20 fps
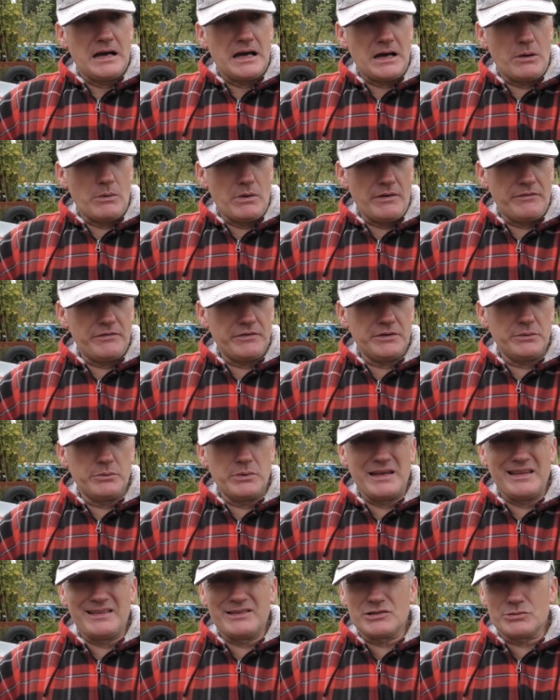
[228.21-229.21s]
However,
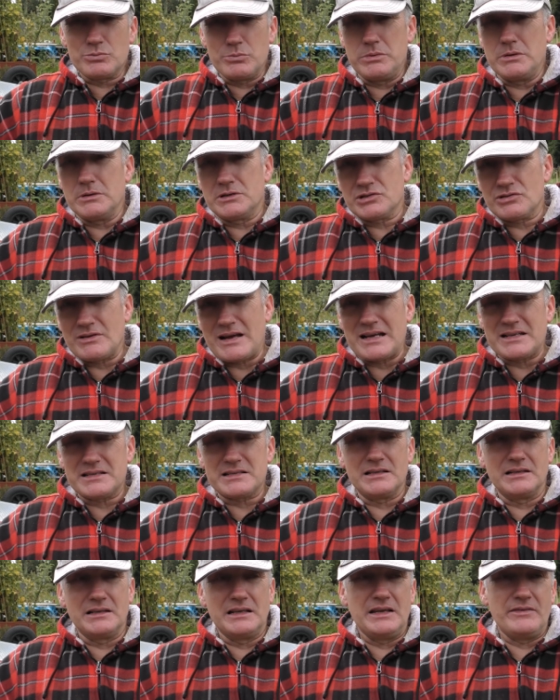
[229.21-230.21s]
we tried
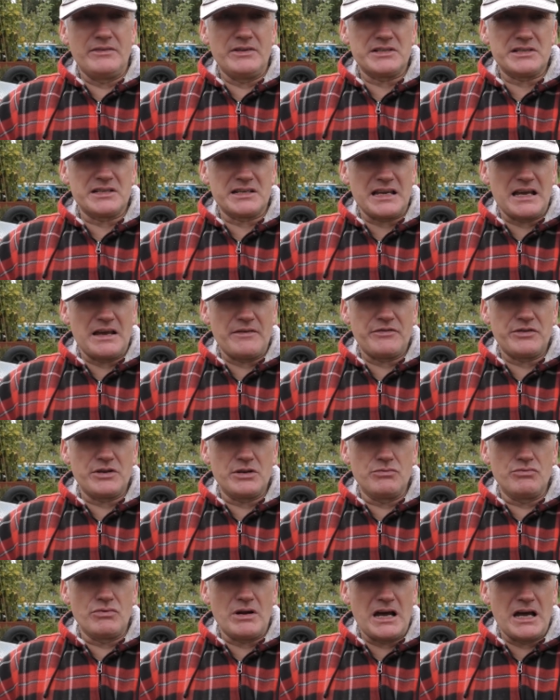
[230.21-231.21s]
to leave it to get a
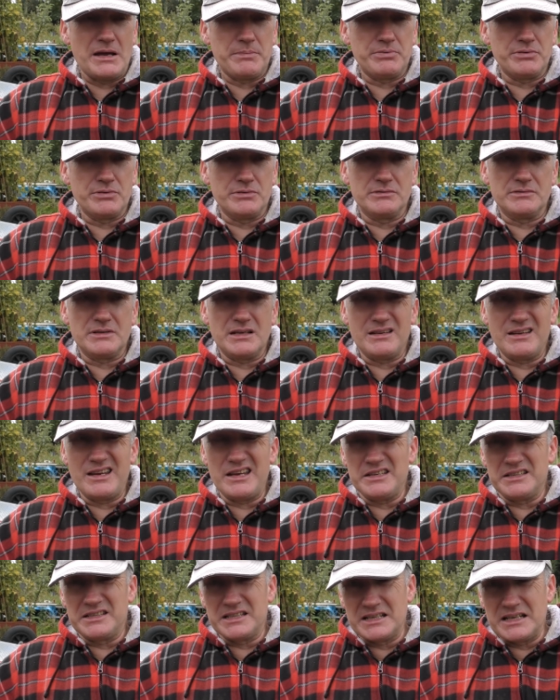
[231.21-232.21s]
few ripe, and
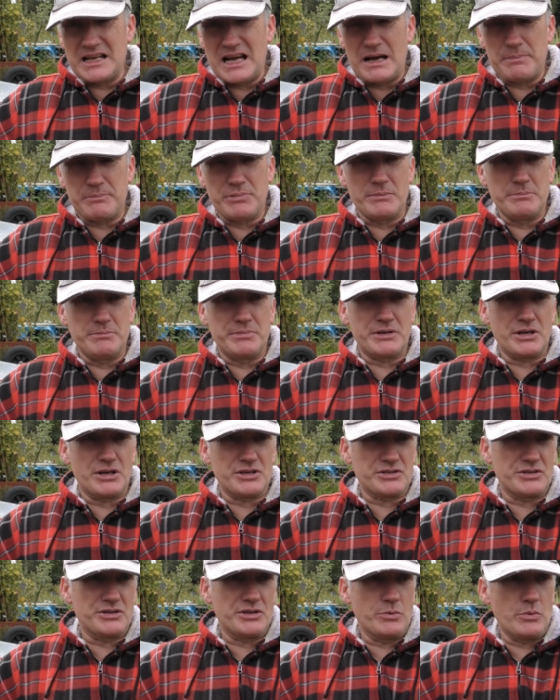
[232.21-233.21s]
it didn't happen
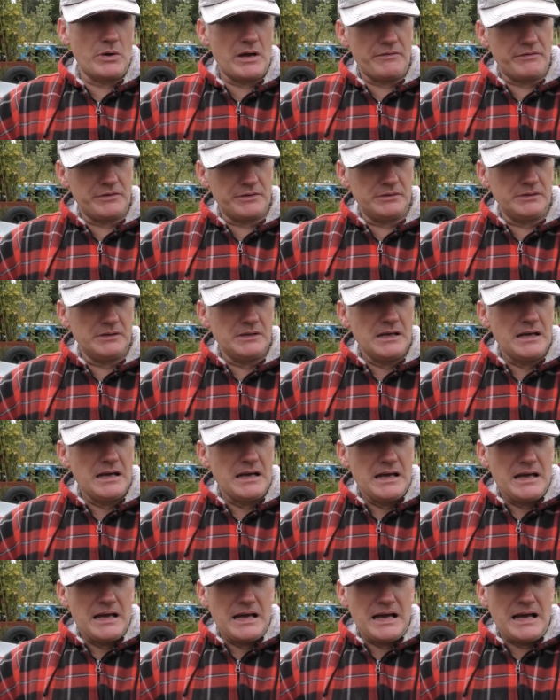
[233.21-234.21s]
because of the weather.
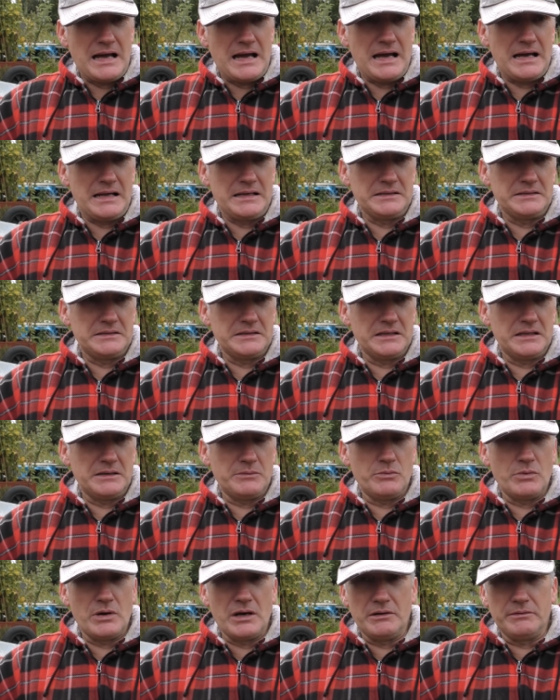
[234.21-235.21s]
And
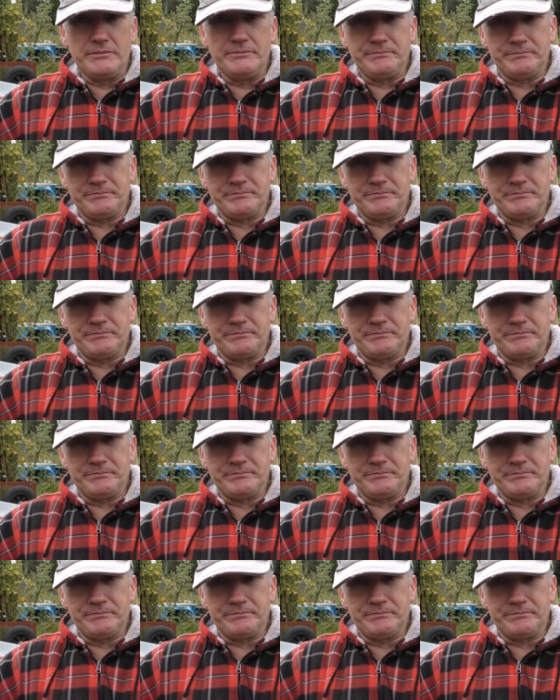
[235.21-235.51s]
well,